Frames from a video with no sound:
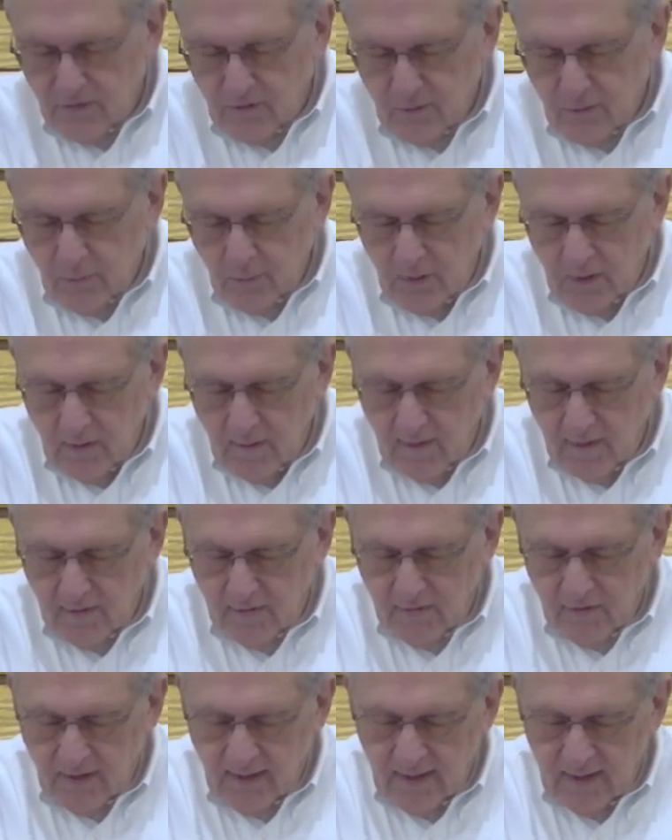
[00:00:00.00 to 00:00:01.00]
we are
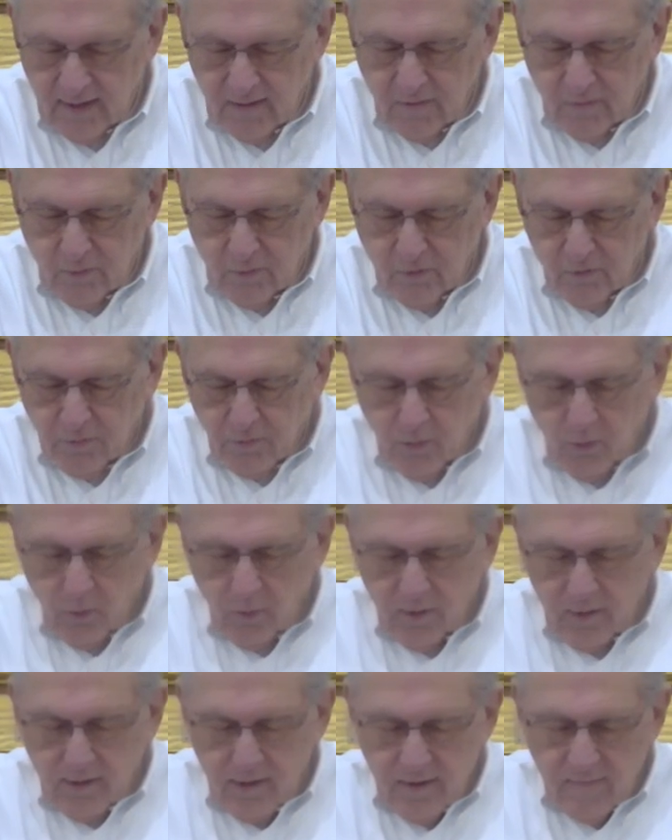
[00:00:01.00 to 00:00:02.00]
excited to
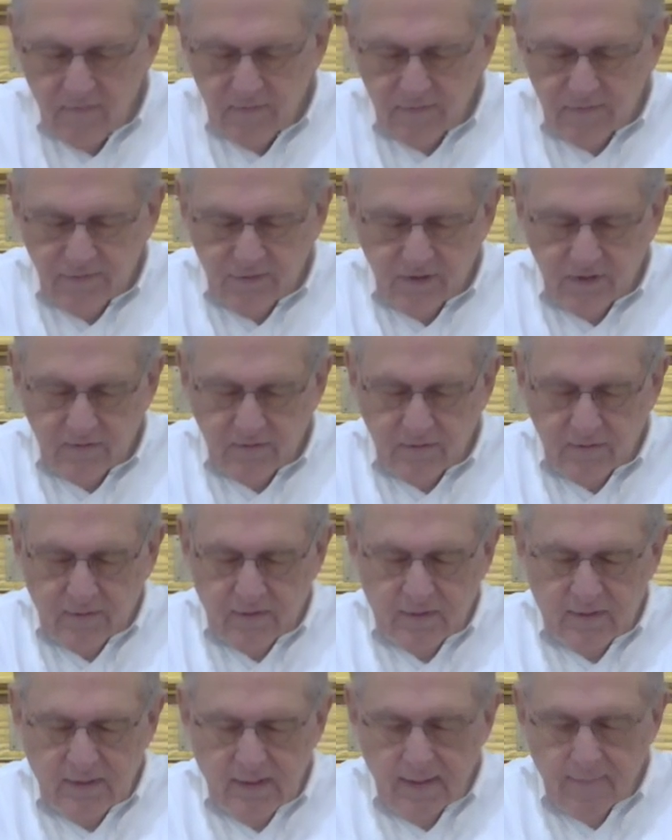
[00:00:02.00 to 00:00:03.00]
explore even further the
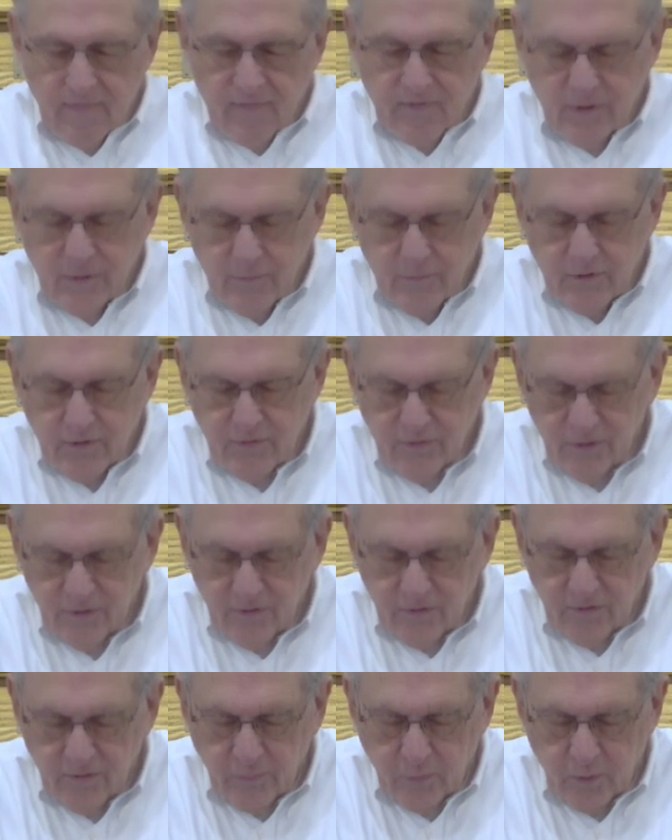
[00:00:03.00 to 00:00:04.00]
depths and riches
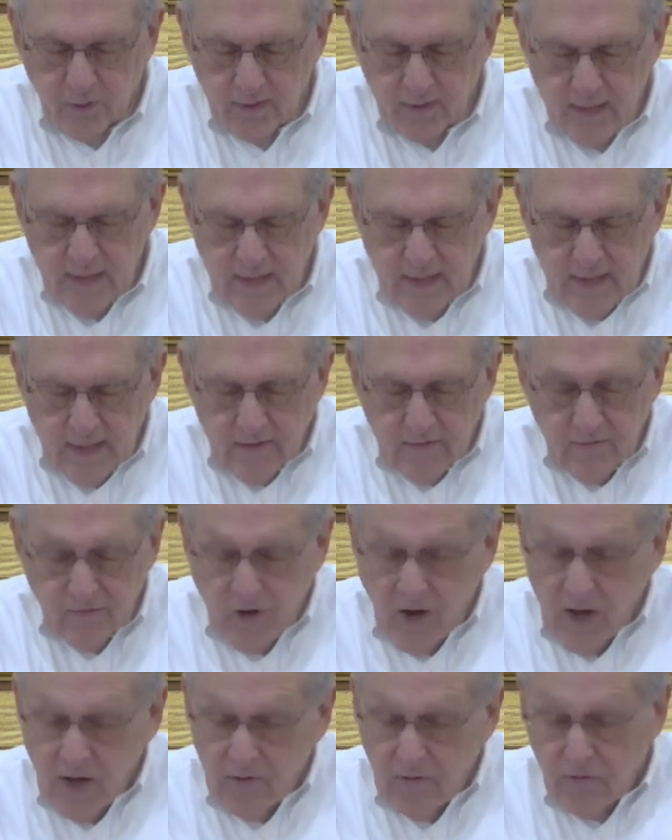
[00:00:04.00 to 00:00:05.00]
of what
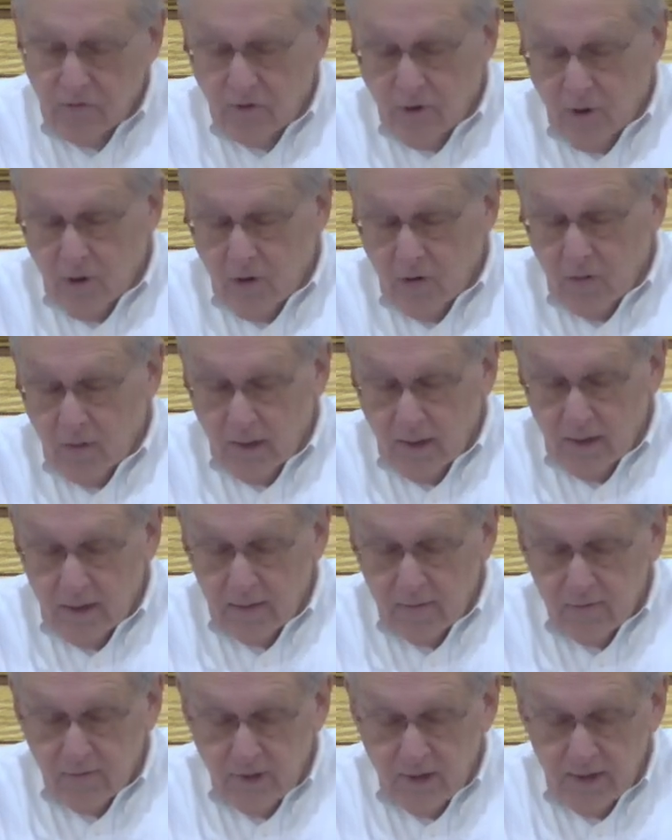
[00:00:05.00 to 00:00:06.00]
John saw
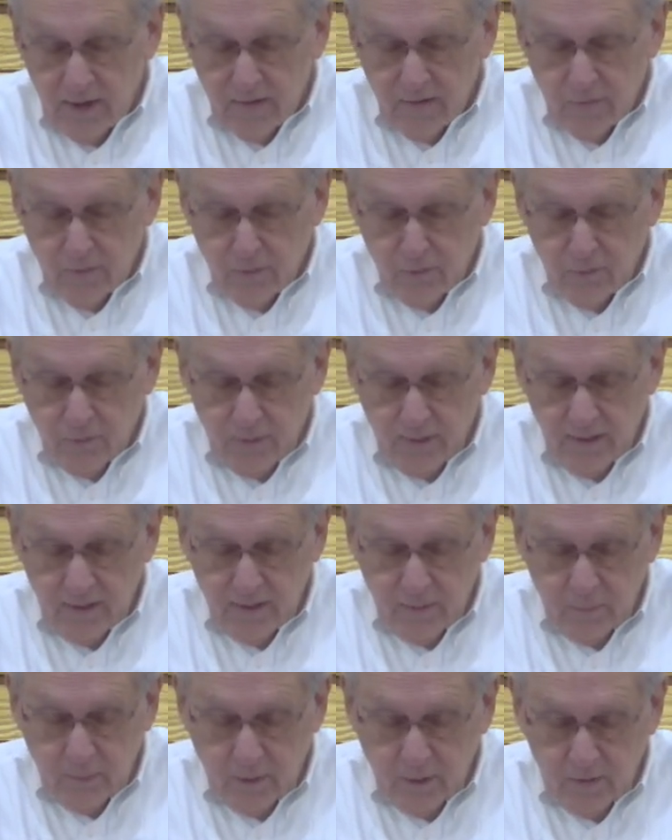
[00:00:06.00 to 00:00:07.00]
and tried to explain
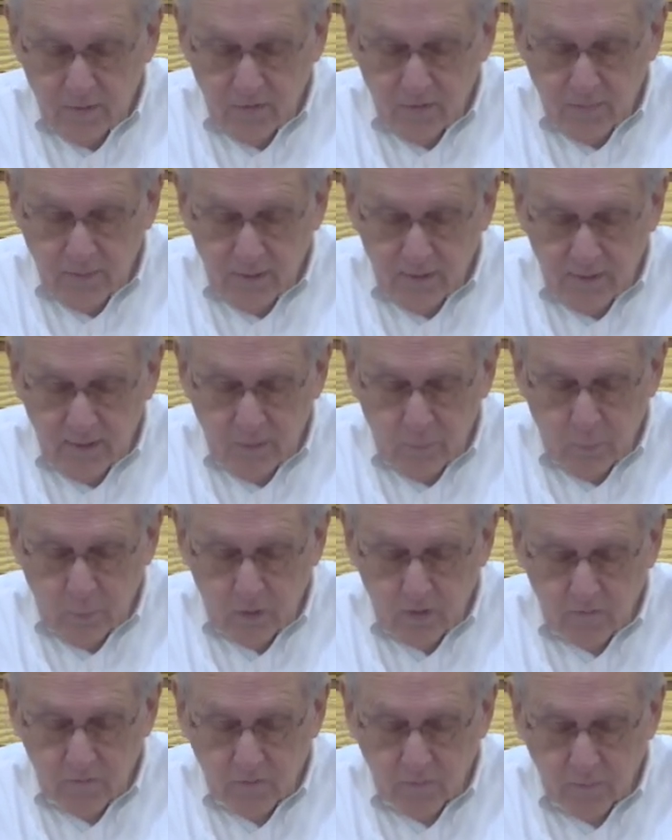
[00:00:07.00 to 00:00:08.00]
to us about that
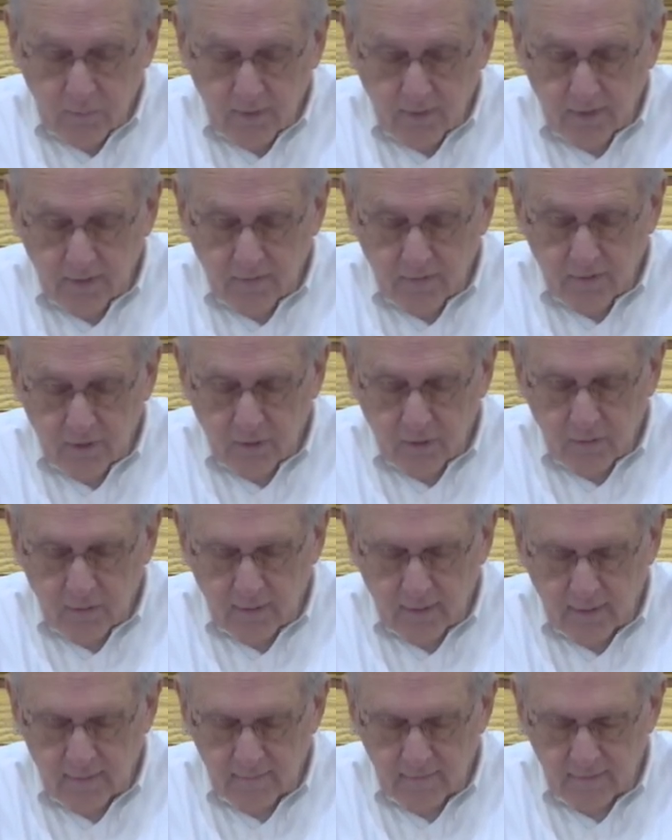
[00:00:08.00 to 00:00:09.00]
wonderful place called
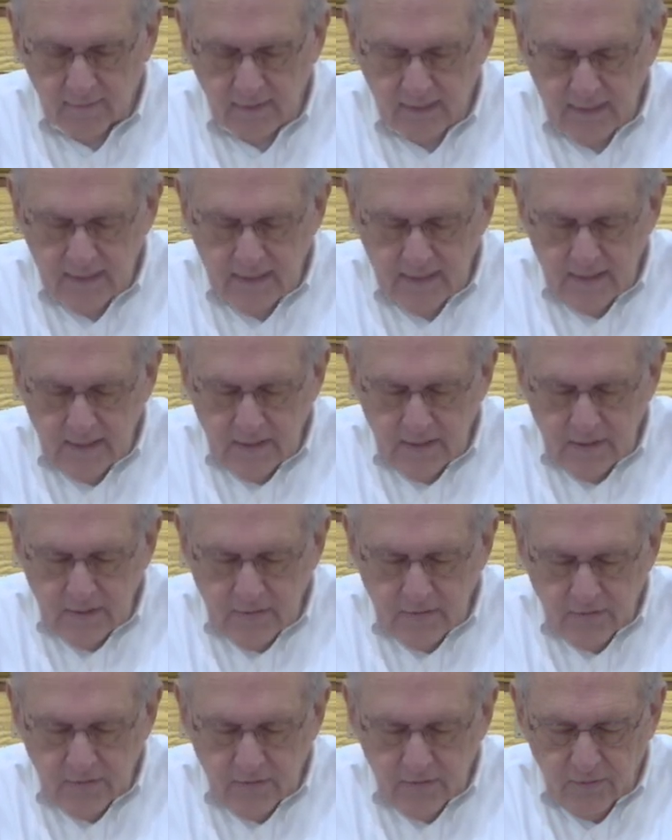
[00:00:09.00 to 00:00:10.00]
heaven.
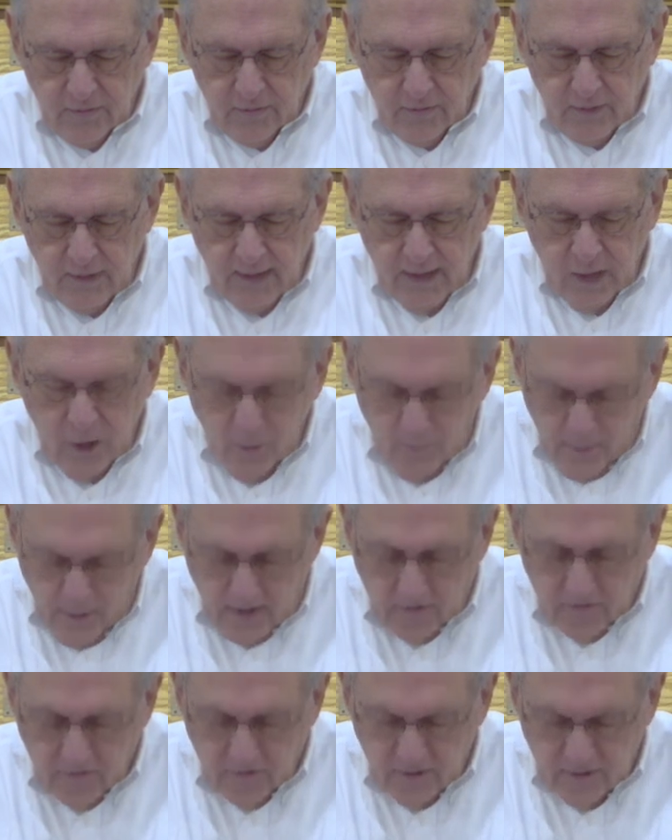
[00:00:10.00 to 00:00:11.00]
So help
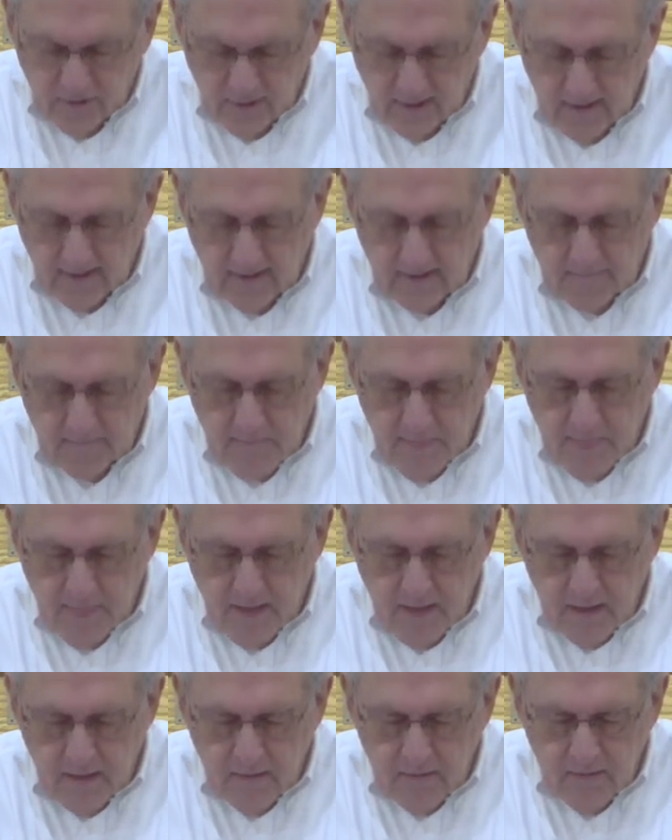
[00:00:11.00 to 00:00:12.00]
us tonight
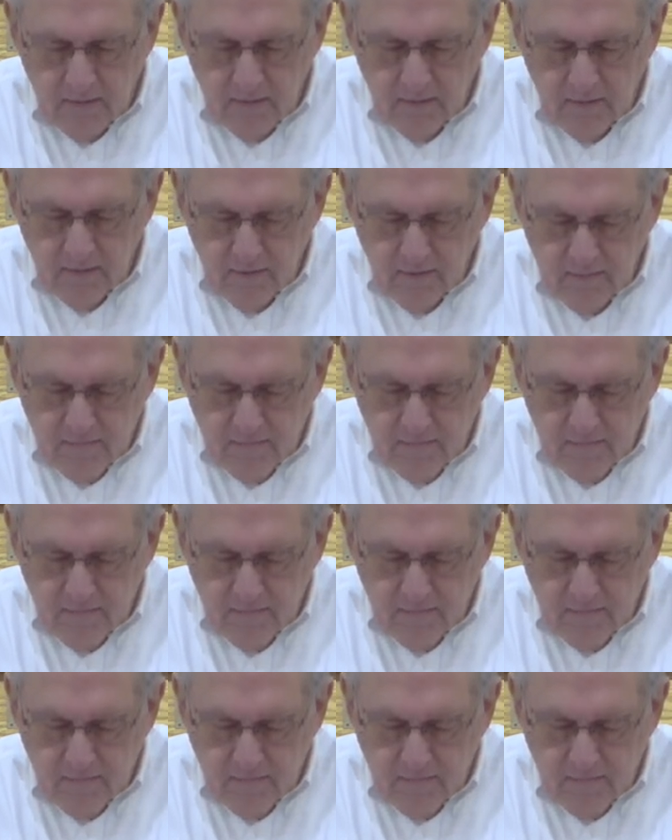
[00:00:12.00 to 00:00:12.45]
to